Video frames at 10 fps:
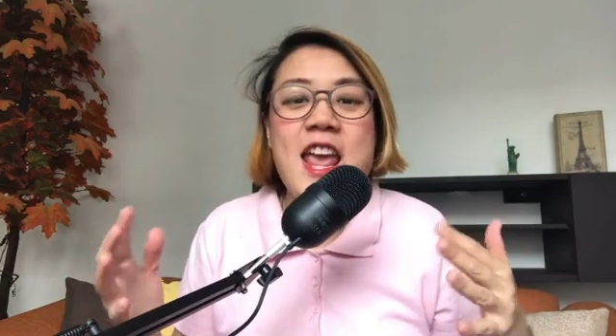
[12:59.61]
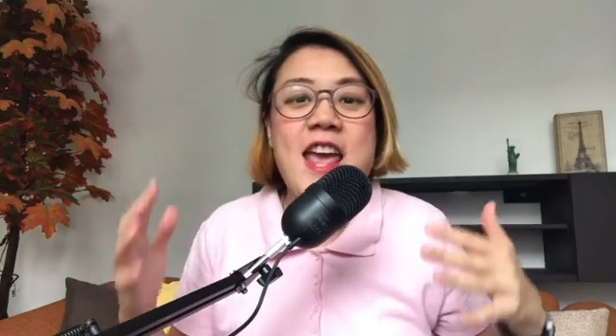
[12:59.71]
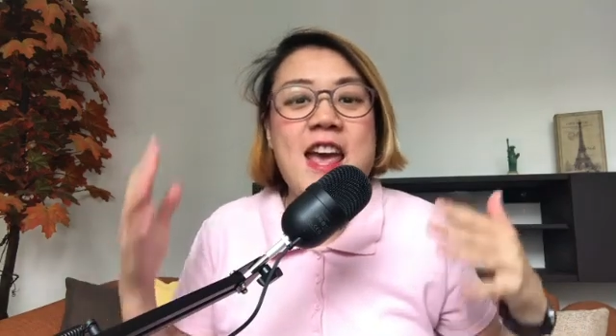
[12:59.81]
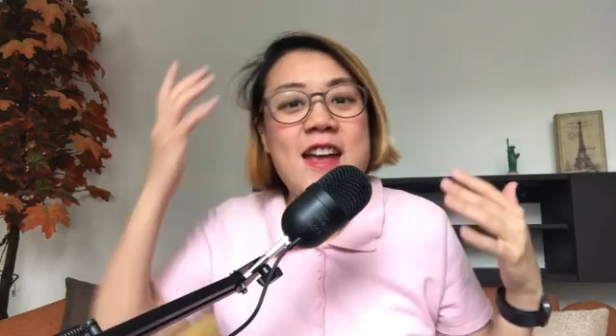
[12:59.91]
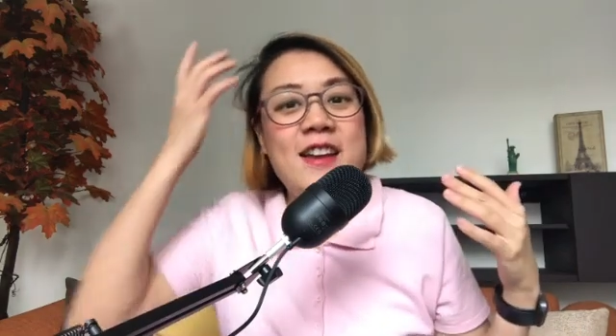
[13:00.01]

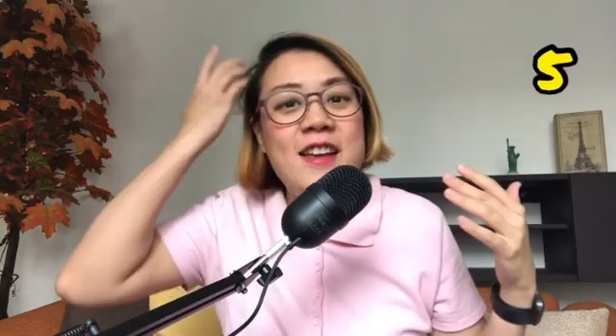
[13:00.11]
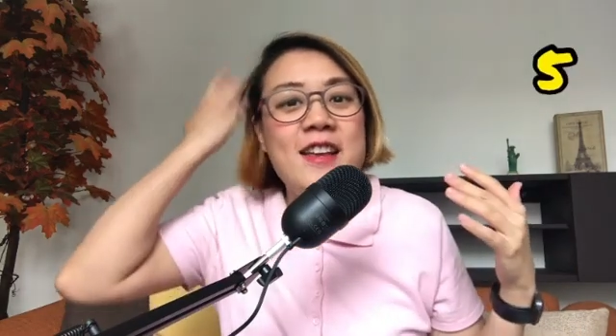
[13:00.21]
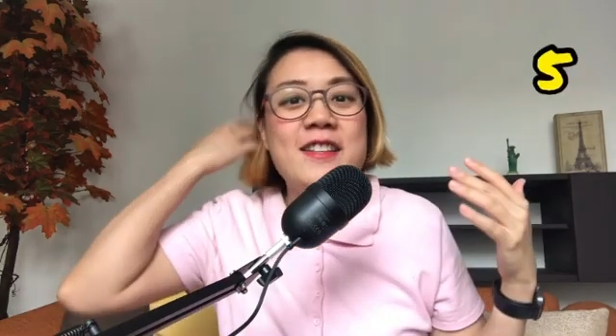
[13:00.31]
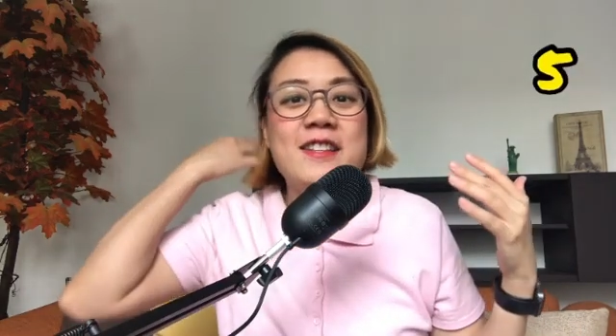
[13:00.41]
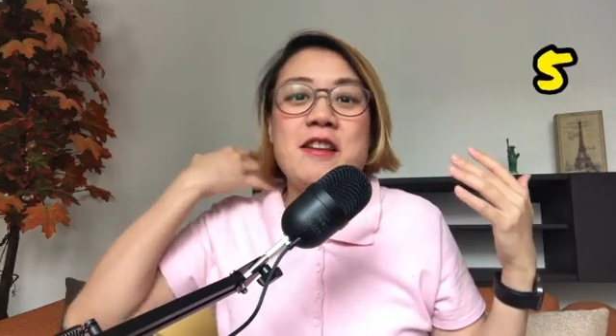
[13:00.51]
and
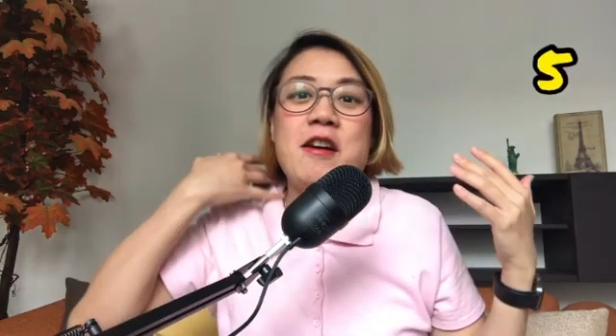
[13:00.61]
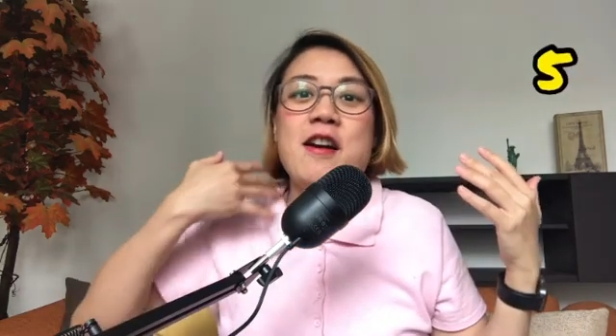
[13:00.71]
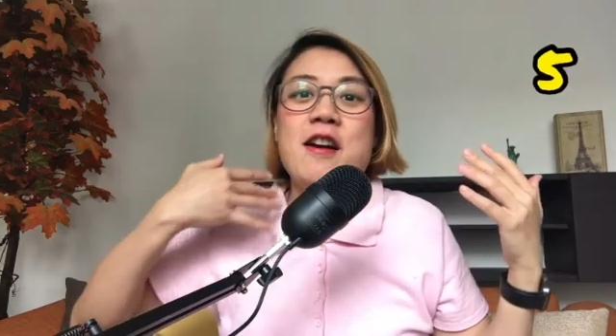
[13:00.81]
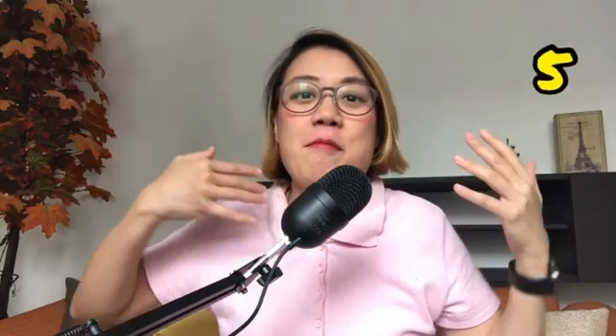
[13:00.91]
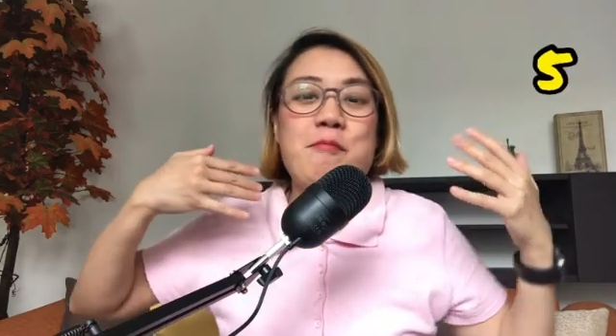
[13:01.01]
it's
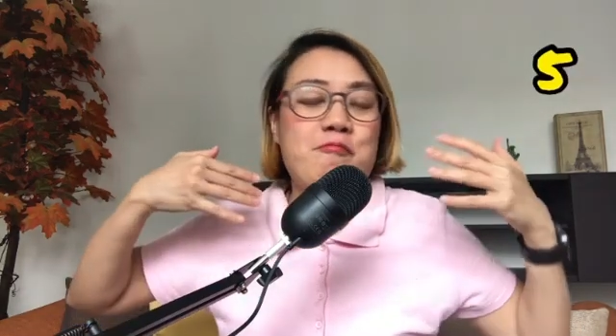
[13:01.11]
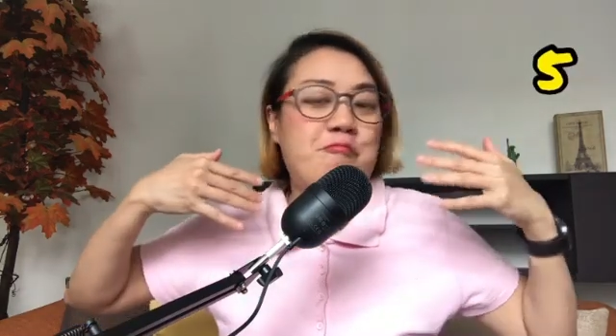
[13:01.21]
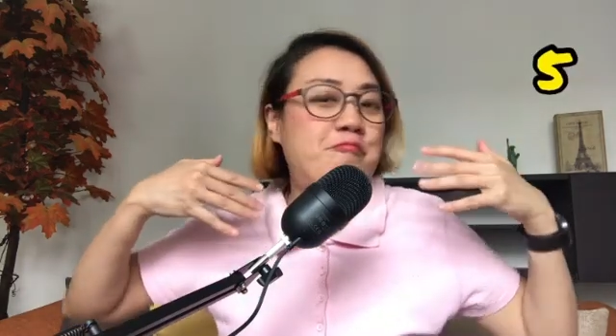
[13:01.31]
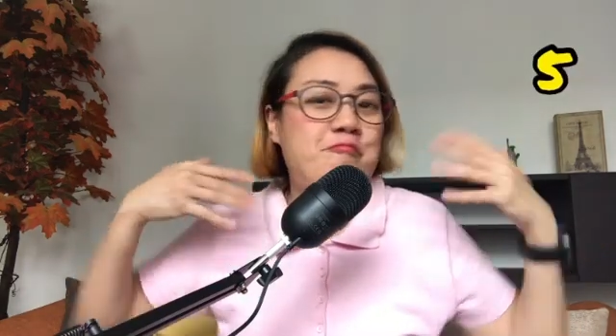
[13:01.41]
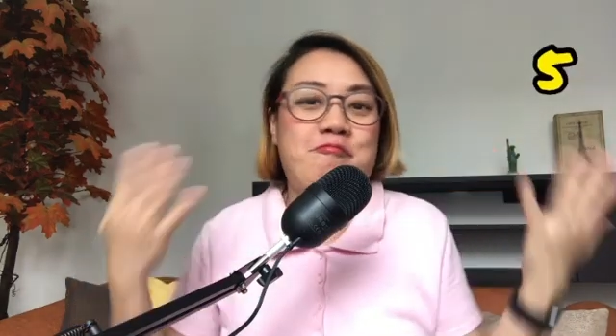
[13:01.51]

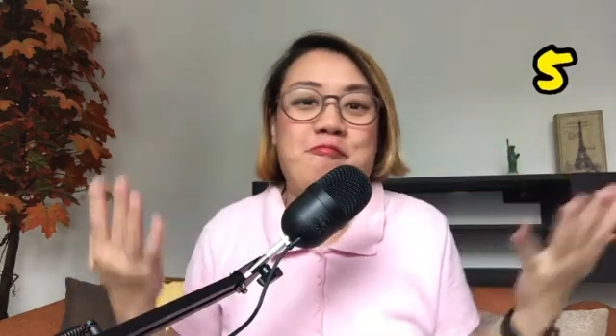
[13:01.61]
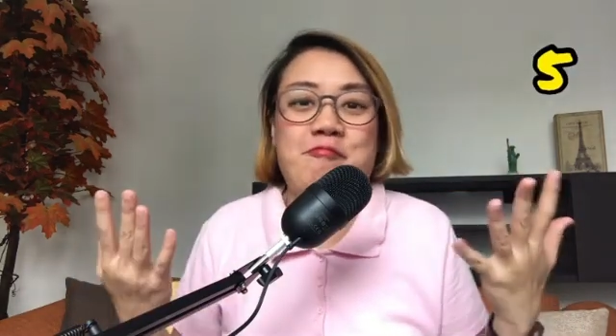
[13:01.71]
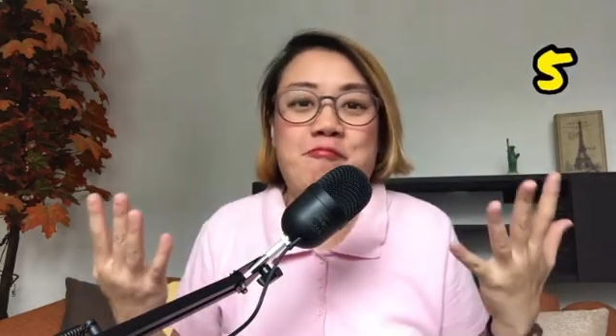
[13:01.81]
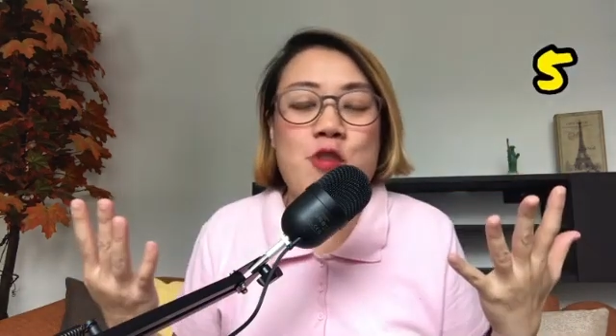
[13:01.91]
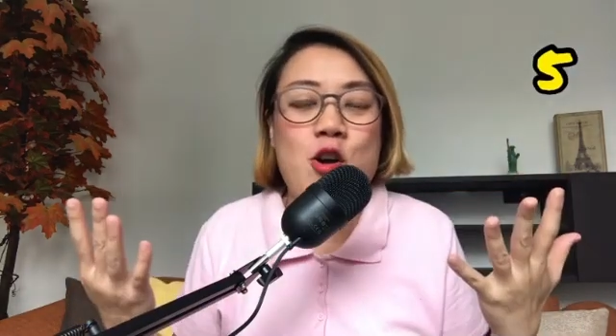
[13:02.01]

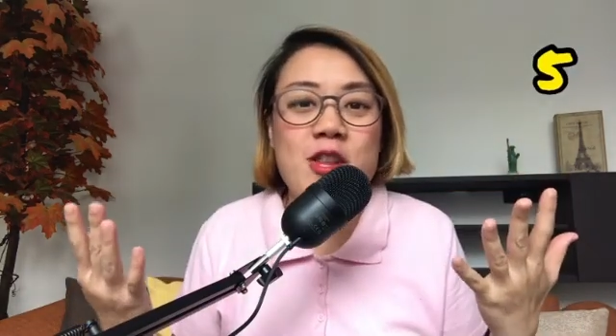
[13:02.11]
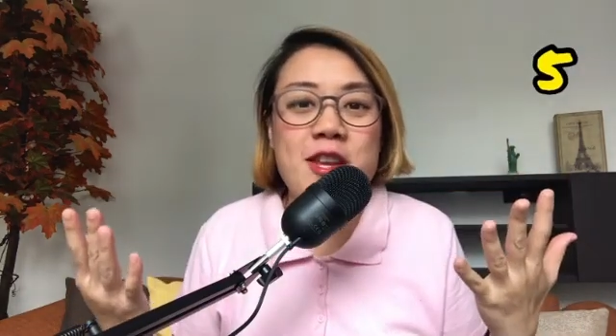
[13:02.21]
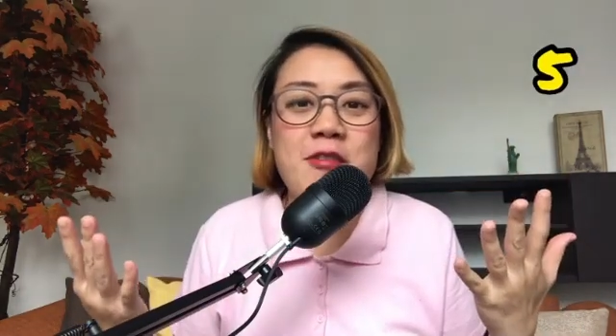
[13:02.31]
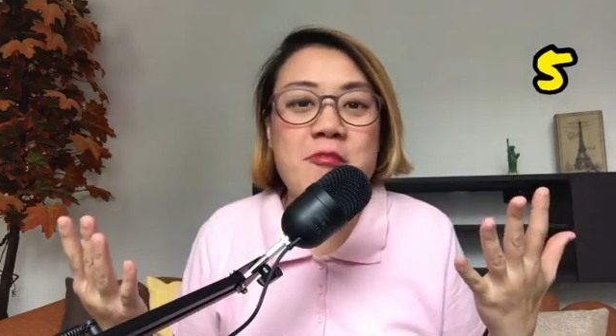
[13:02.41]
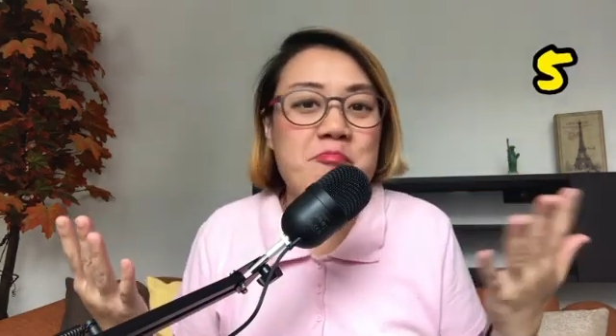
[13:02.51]

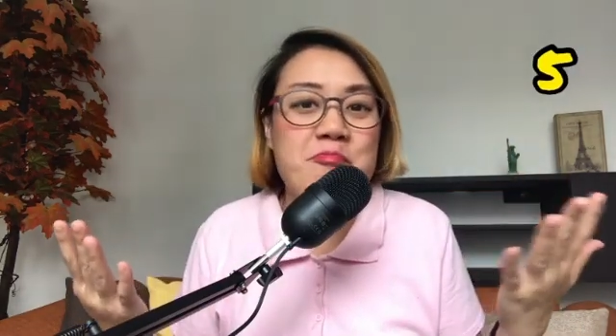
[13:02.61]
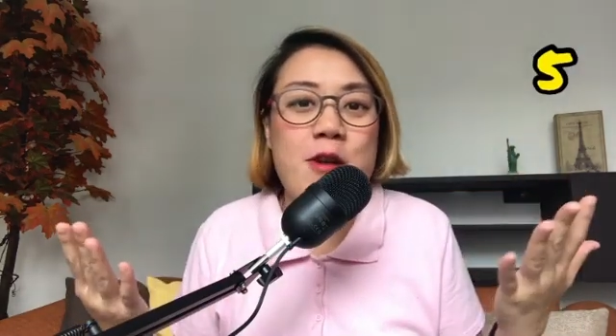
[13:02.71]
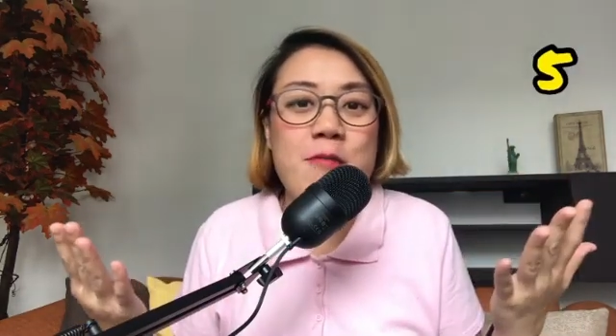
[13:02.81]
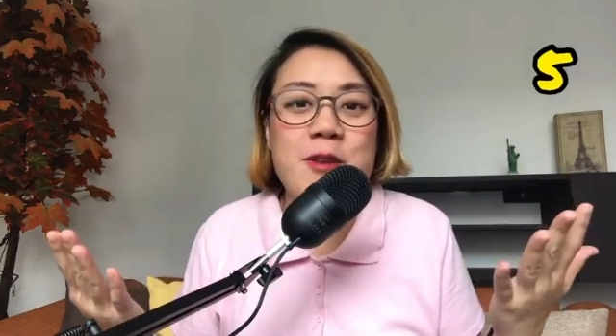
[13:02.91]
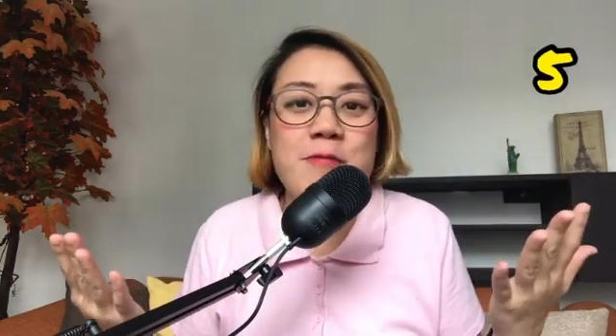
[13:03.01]
only
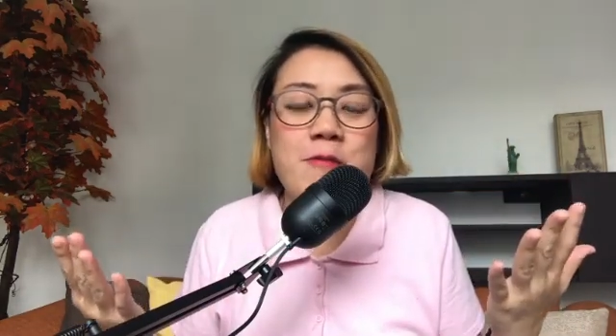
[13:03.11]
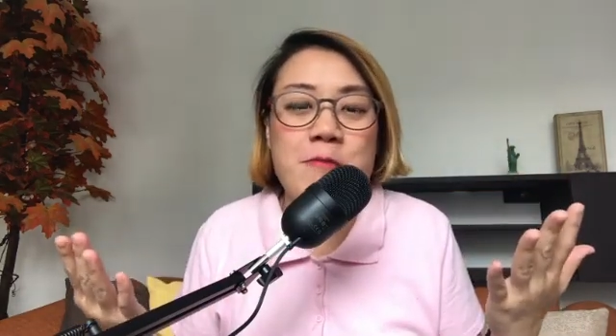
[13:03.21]
probably for